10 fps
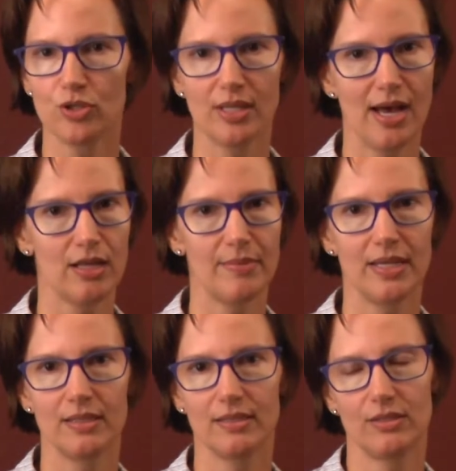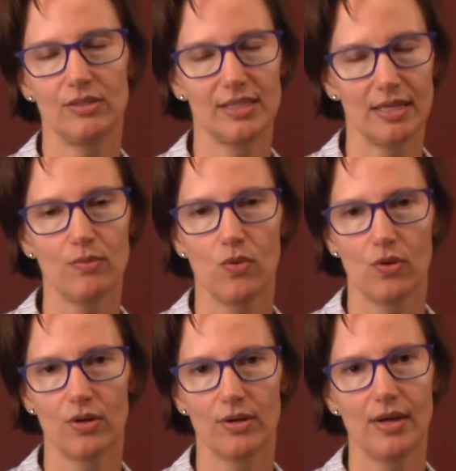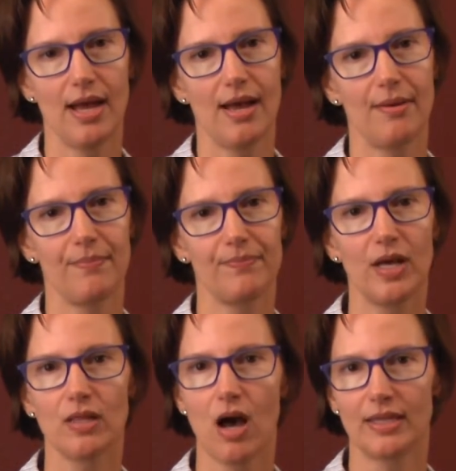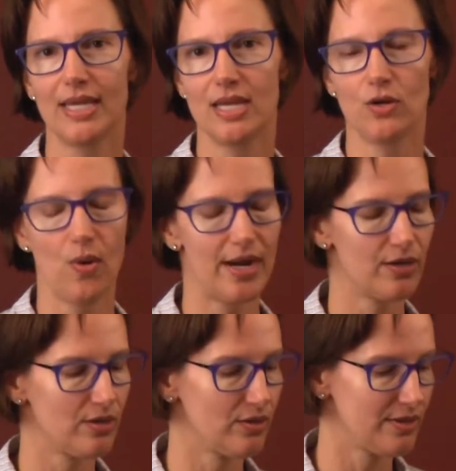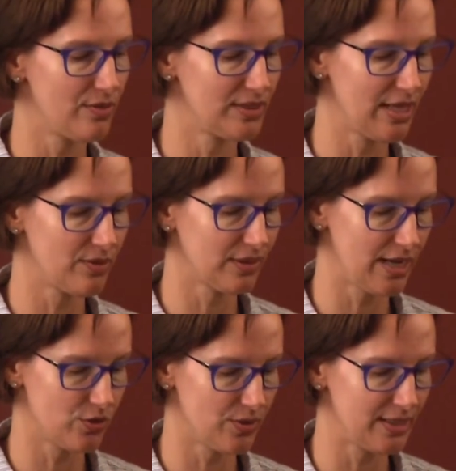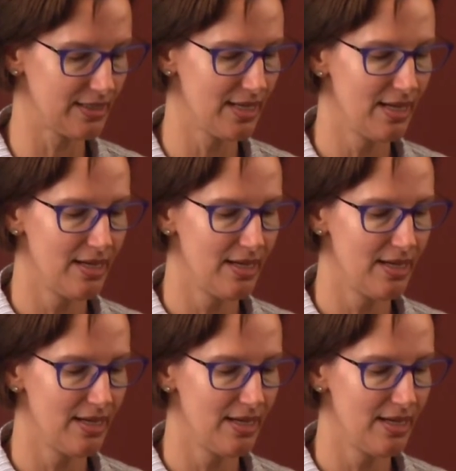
to the elements, and you see it more along the equator or in those southern countries.